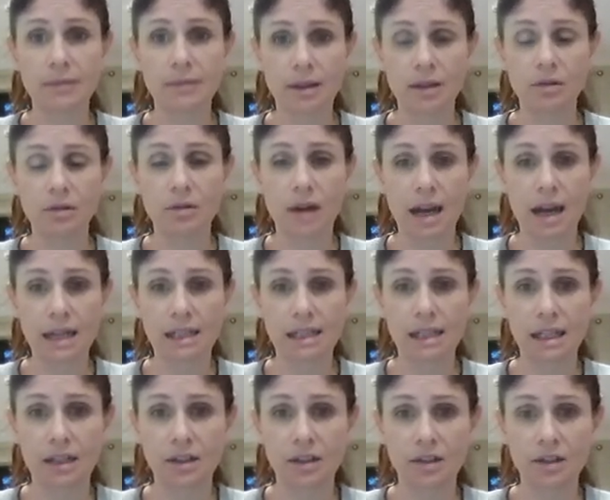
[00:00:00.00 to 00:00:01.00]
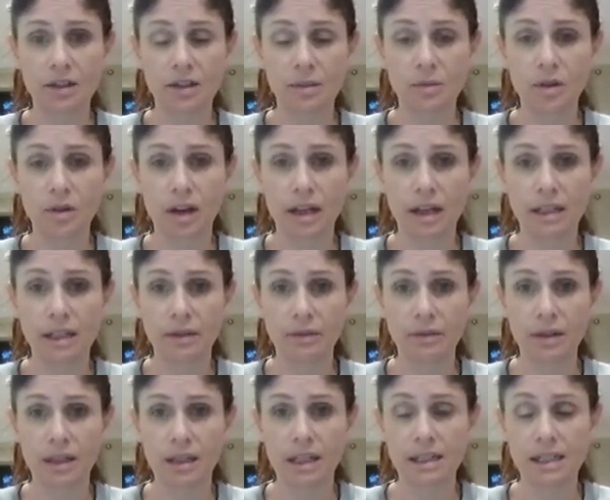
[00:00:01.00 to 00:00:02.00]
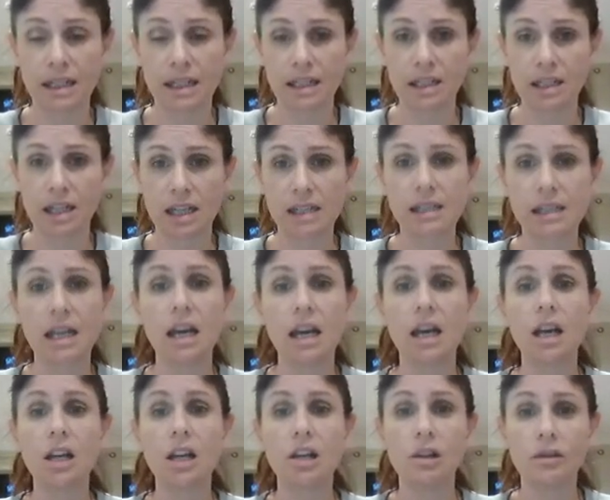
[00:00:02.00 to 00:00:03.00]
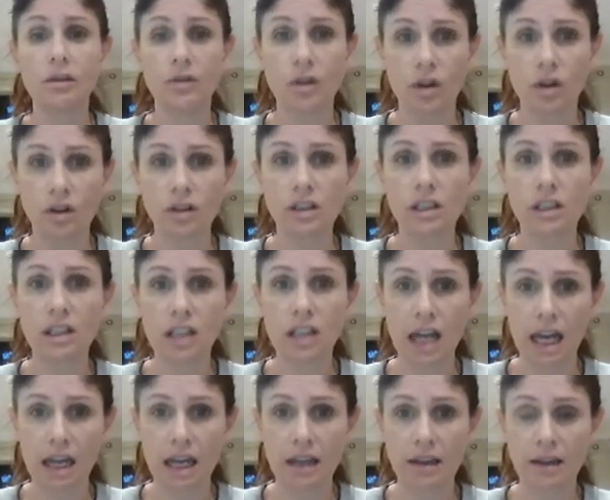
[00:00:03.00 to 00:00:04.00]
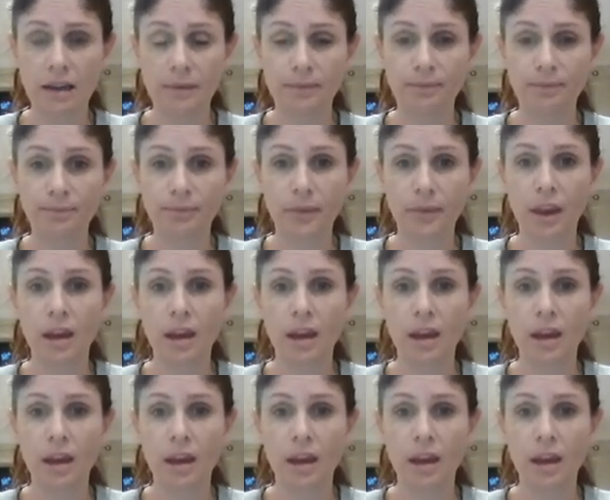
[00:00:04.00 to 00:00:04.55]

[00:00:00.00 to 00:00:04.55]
with your adding and your subtracting with these digits. You've got to check them.